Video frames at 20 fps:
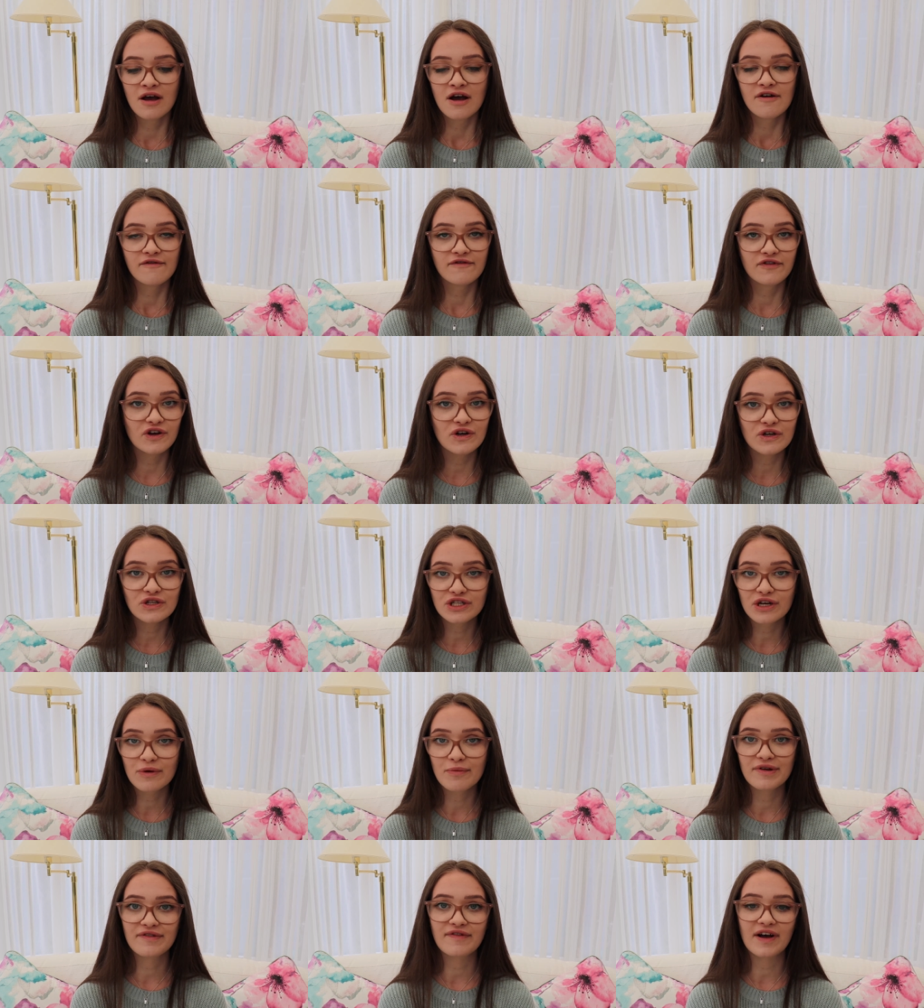Fjords
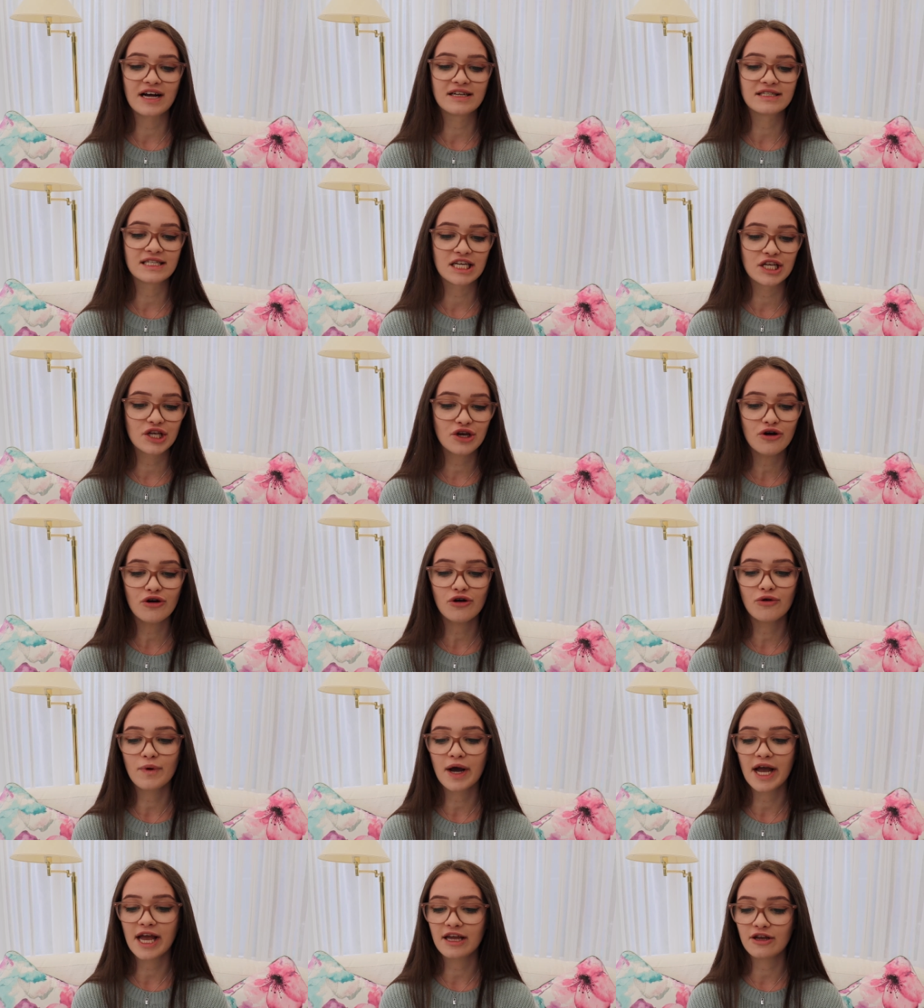can be found in
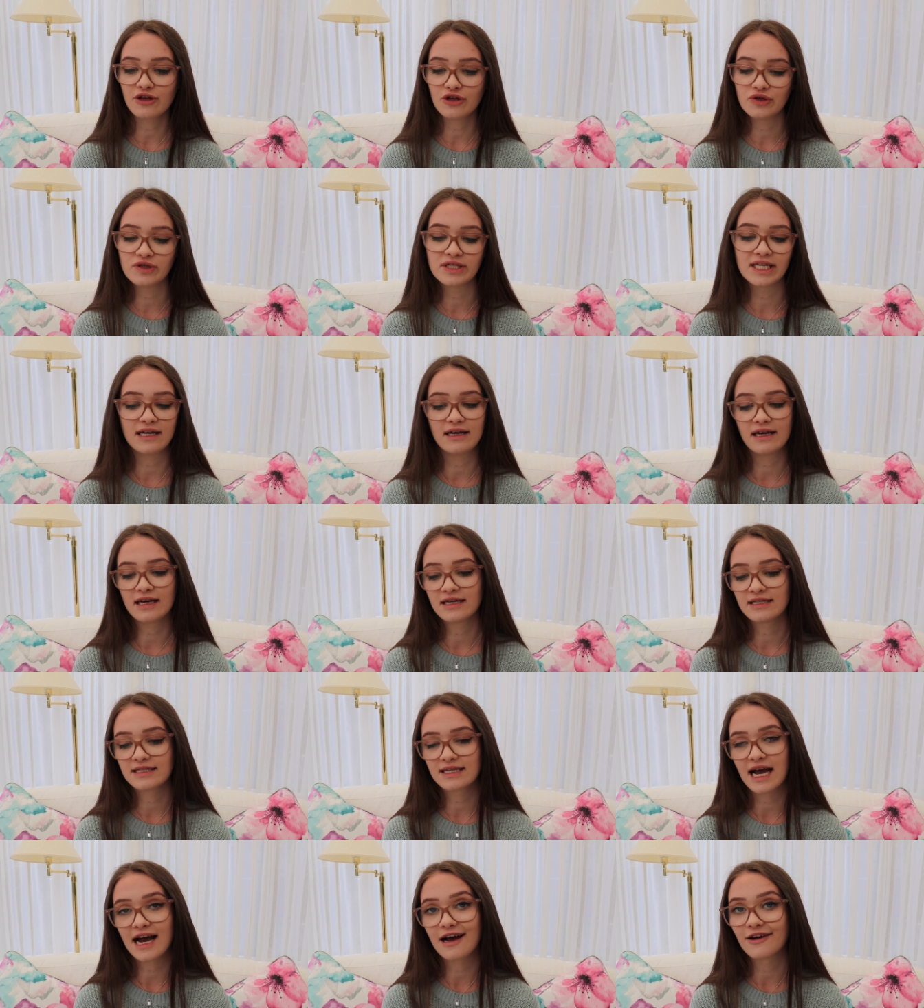Norway, New
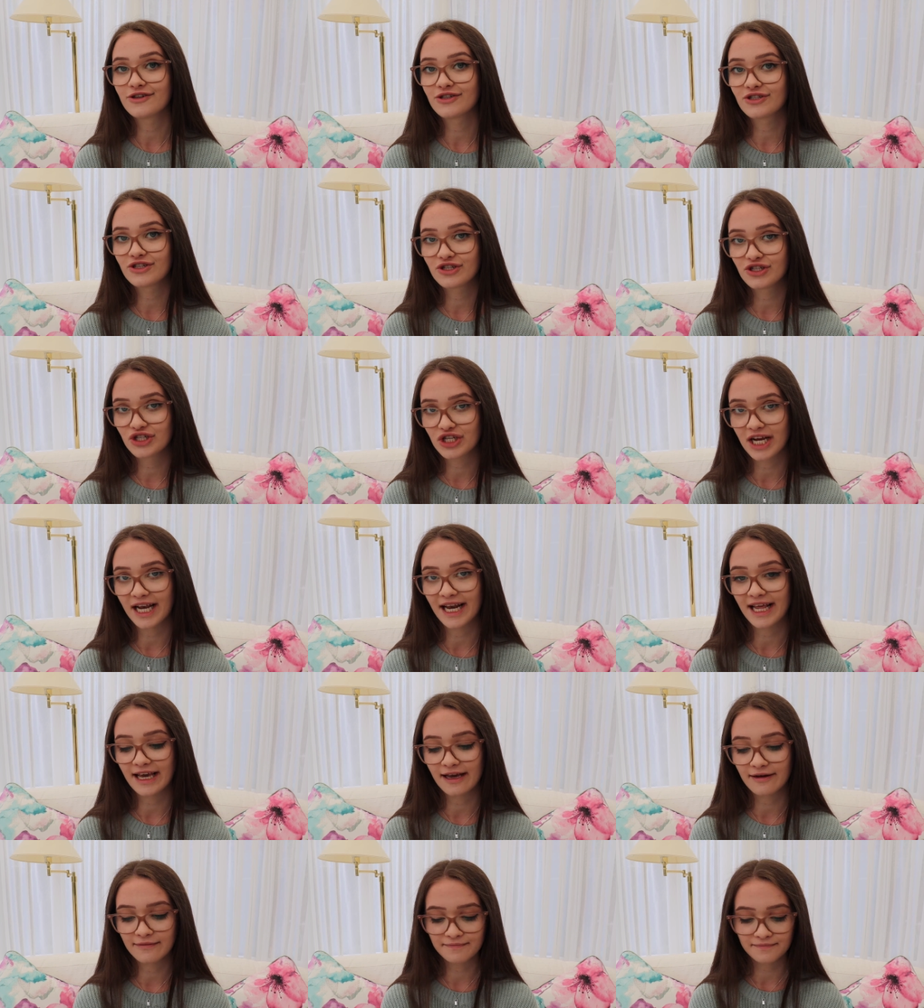Zealand and
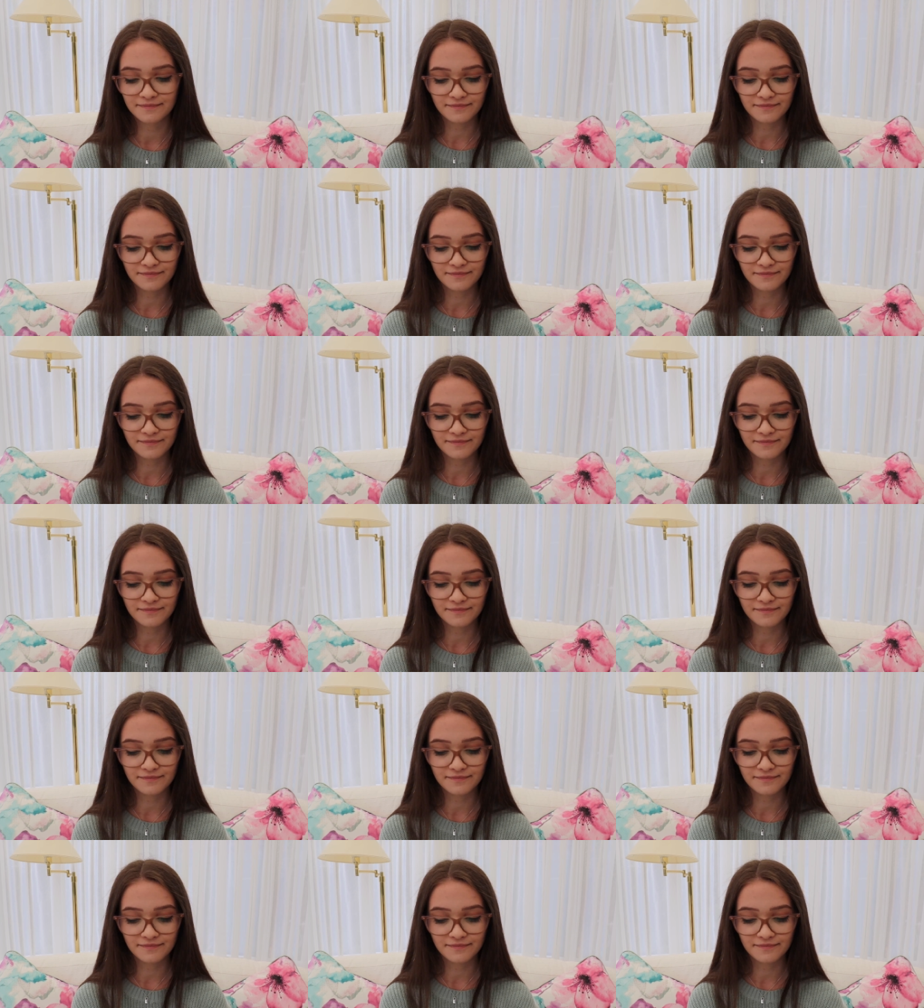Chile.